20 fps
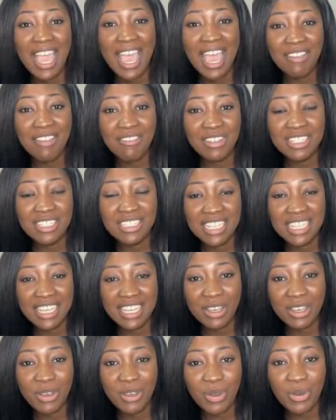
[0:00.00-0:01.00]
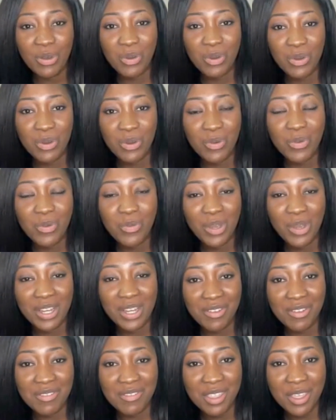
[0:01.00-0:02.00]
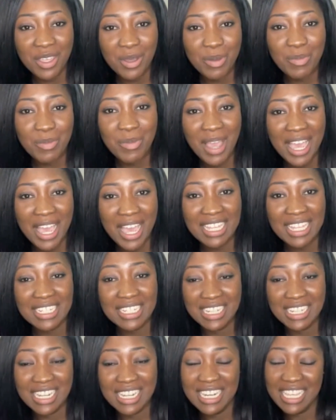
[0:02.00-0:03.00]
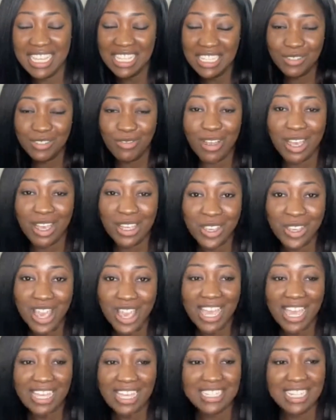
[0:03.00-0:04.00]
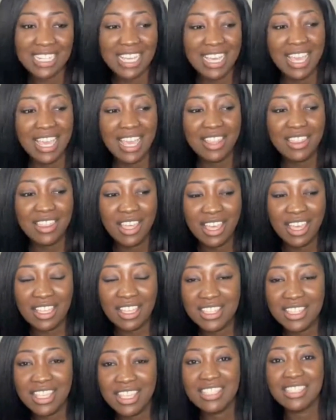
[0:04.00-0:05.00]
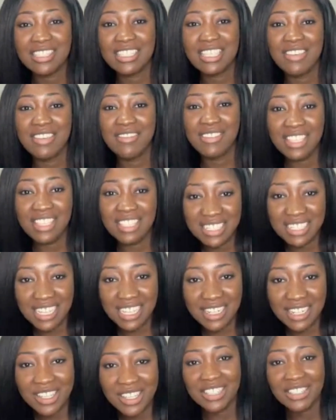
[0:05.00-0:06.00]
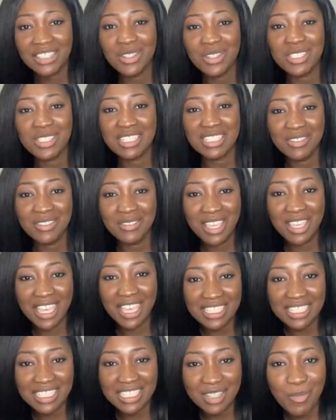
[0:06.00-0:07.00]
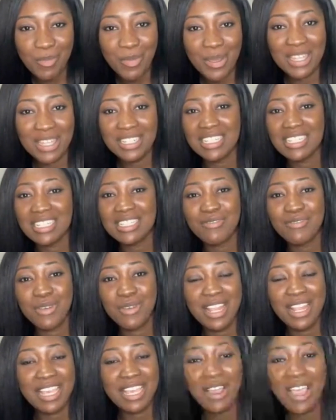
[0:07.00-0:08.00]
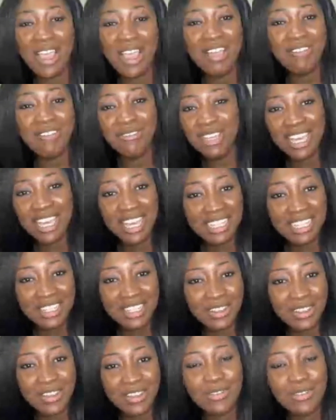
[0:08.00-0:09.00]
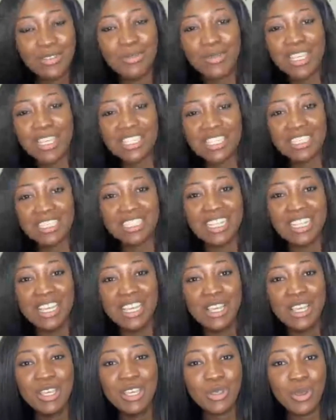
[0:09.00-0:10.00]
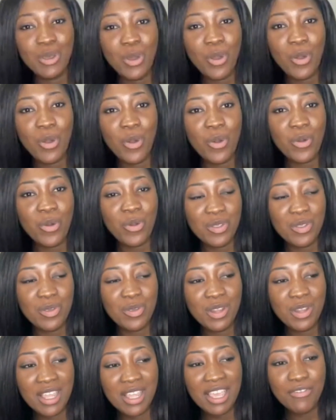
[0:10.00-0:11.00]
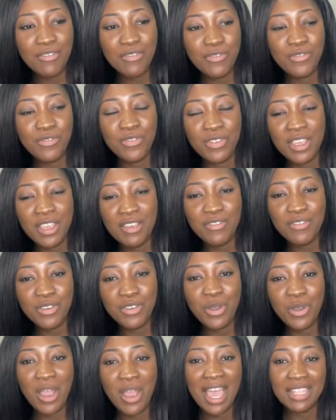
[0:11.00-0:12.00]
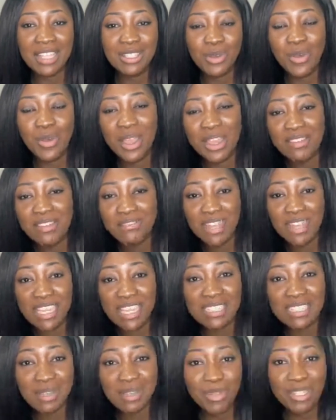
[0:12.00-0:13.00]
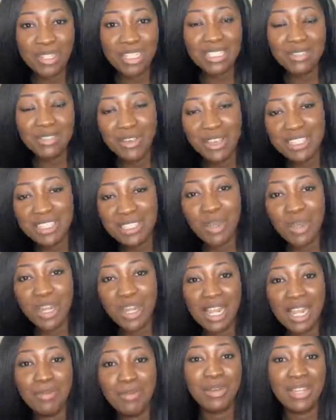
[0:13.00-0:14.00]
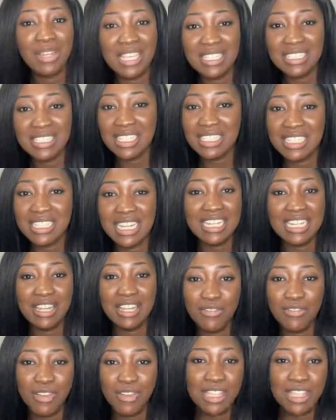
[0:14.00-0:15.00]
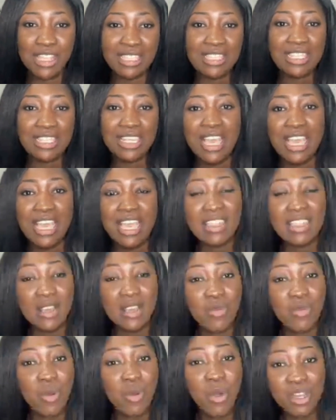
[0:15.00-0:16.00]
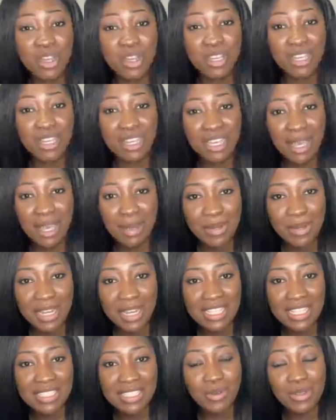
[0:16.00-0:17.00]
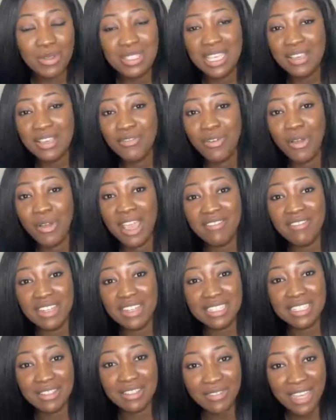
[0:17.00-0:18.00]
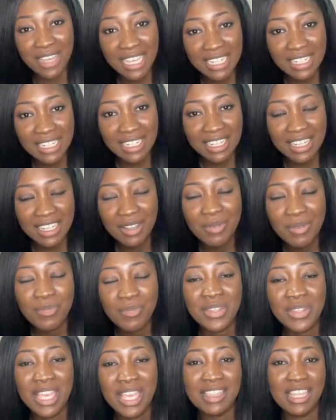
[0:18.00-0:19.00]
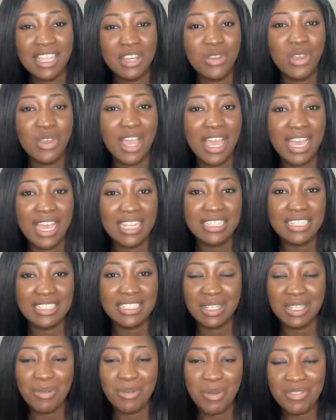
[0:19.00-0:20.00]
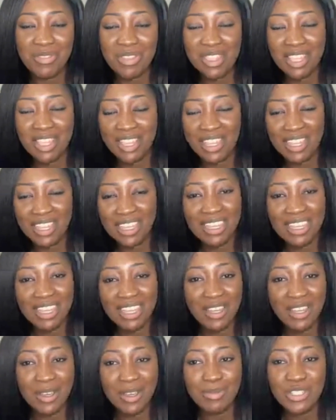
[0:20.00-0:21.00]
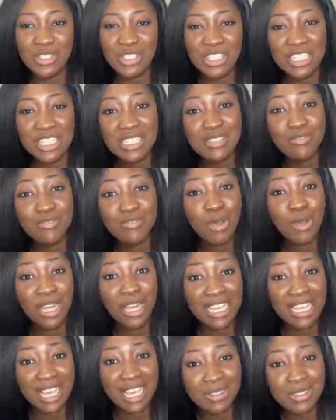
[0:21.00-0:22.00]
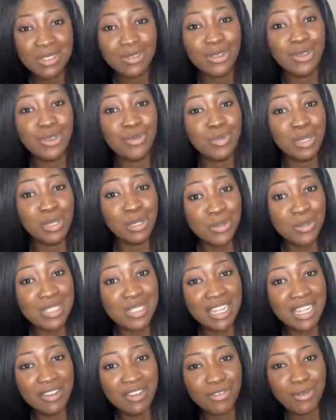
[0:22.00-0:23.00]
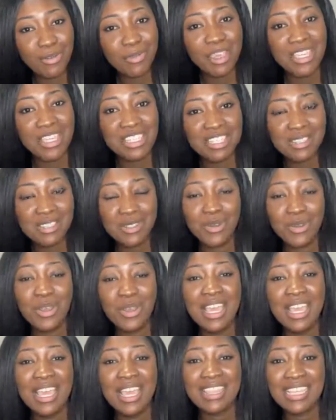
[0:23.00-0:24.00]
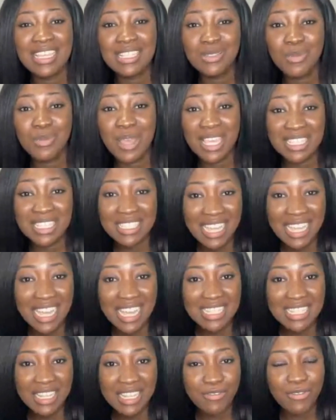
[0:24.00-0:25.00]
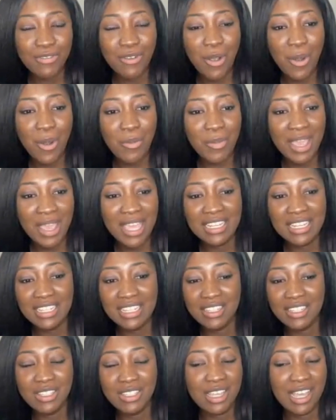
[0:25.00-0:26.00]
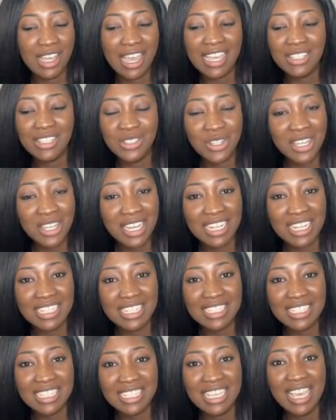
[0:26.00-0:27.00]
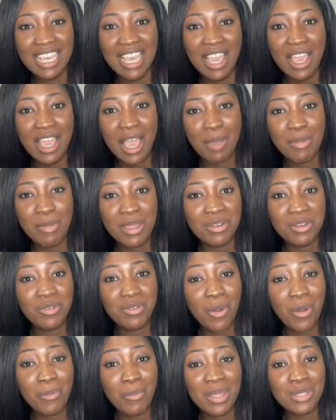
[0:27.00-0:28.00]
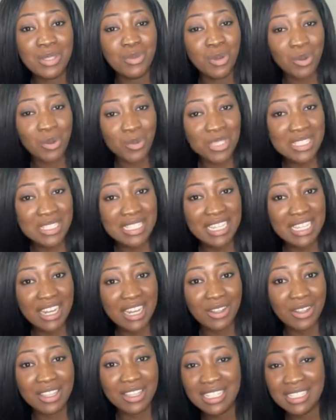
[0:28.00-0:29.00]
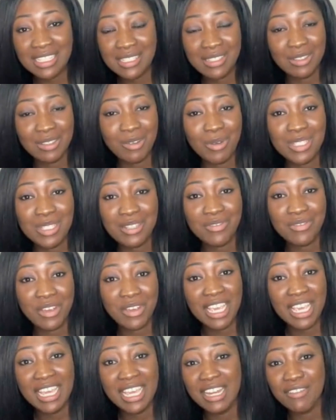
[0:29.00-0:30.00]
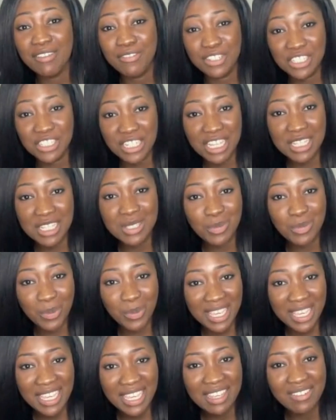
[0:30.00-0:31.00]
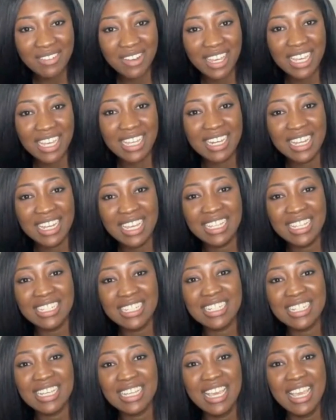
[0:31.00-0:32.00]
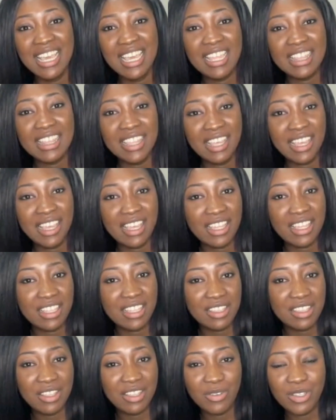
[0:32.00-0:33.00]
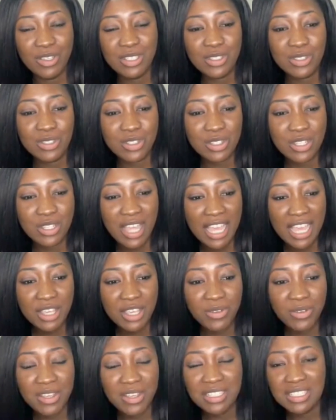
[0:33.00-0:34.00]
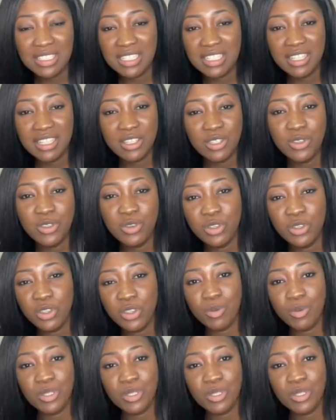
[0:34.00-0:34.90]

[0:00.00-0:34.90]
and every single one of them had in each file you had their CVs, their educational certificate, dependents, like every kind of information. So if you had to go and find somebody's file, someone has pages in the wrong cabinet, it would take forever to find it. And then you had some of the sheets falling out, so you'd be losing information. So that's where I started from. And as you can see, I mean, compared to what we see now, that was a very inefficient way, right? And the accuracy,